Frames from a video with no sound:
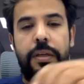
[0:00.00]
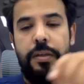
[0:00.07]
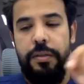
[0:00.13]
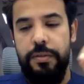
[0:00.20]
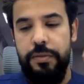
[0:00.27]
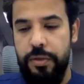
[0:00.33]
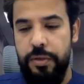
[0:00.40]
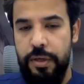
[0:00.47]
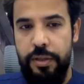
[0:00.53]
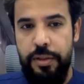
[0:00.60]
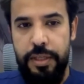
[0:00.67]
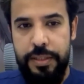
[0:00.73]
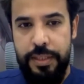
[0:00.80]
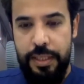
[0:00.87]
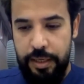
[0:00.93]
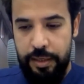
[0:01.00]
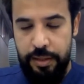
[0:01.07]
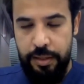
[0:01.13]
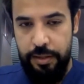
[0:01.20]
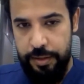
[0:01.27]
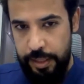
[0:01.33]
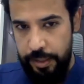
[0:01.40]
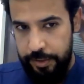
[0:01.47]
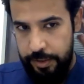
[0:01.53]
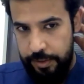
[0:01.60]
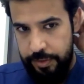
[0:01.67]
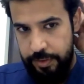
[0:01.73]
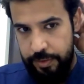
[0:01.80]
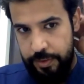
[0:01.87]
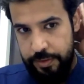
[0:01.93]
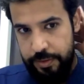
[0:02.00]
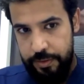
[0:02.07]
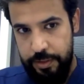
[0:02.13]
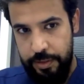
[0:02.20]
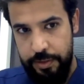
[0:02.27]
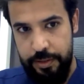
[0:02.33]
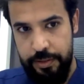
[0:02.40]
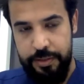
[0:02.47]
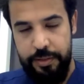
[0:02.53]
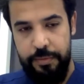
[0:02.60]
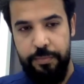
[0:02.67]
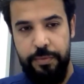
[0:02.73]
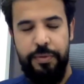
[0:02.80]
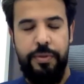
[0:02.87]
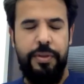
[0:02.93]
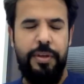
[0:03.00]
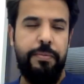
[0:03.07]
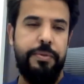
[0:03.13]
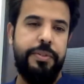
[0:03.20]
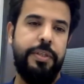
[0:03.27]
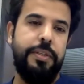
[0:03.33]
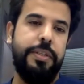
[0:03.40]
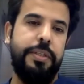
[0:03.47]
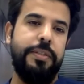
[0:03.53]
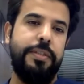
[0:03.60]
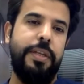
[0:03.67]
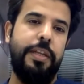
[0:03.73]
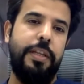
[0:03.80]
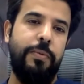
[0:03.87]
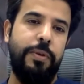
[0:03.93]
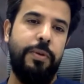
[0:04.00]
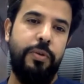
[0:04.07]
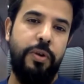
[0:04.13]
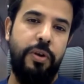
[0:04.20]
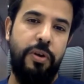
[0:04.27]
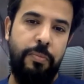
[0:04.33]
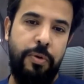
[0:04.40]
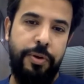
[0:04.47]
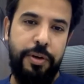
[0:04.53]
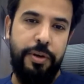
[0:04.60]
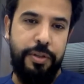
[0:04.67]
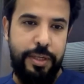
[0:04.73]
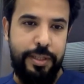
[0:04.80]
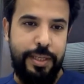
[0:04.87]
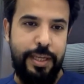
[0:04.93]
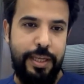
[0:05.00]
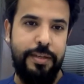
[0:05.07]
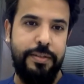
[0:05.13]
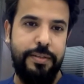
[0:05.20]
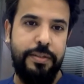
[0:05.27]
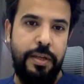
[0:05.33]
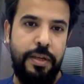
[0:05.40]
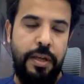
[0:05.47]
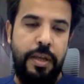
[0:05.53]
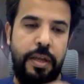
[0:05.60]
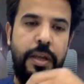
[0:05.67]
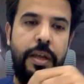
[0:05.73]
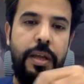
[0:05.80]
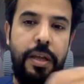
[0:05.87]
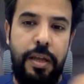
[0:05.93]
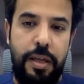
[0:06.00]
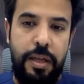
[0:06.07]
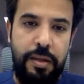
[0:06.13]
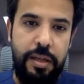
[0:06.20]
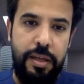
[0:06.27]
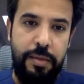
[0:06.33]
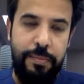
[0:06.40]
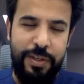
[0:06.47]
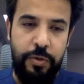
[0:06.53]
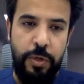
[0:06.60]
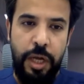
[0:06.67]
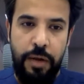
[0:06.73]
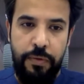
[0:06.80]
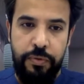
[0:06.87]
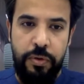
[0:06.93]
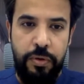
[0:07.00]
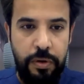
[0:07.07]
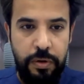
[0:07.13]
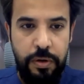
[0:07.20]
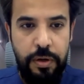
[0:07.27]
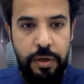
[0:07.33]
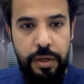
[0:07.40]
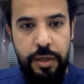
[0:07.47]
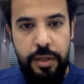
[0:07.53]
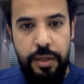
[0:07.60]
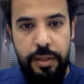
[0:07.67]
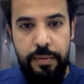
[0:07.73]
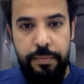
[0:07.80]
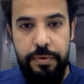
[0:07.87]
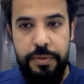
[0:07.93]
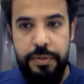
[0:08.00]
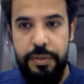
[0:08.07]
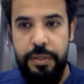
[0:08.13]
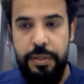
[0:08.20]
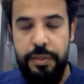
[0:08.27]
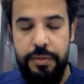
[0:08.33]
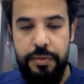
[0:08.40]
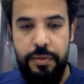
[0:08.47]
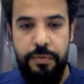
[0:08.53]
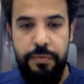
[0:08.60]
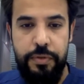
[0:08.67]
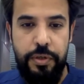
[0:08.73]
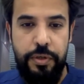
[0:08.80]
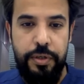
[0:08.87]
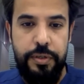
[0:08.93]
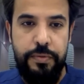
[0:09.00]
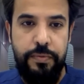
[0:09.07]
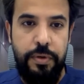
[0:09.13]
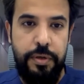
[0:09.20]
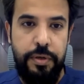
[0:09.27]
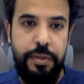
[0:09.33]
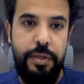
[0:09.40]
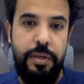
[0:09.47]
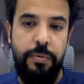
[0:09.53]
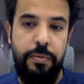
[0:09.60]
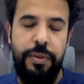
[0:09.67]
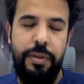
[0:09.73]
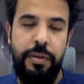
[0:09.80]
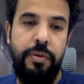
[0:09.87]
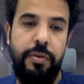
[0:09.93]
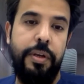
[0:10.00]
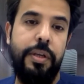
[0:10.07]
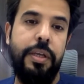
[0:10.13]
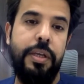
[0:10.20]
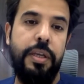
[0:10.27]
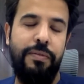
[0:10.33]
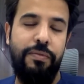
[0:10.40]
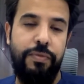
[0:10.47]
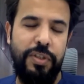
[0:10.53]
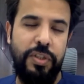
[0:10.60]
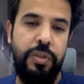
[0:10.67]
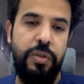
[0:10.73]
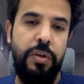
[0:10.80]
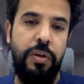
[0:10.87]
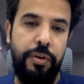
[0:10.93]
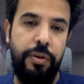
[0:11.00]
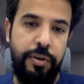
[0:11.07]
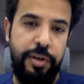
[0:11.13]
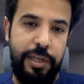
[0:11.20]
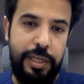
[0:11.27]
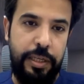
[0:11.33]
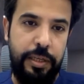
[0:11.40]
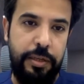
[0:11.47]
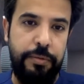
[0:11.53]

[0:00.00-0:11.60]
So these are the three procedures. I don't want to go more in details, but you have to know the procedures of choice for dealing with chronic fistula or chronic leak.